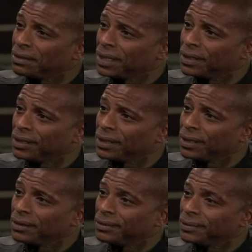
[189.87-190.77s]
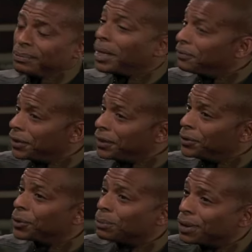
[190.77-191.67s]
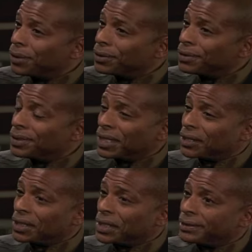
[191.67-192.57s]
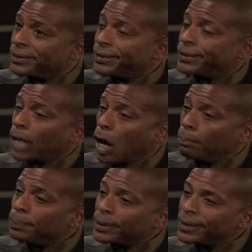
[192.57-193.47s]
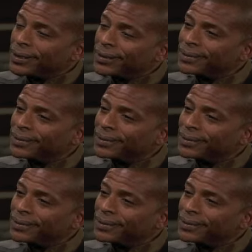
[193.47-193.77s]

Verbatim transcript: That uh, my friend, your brother, is not going to get stomped.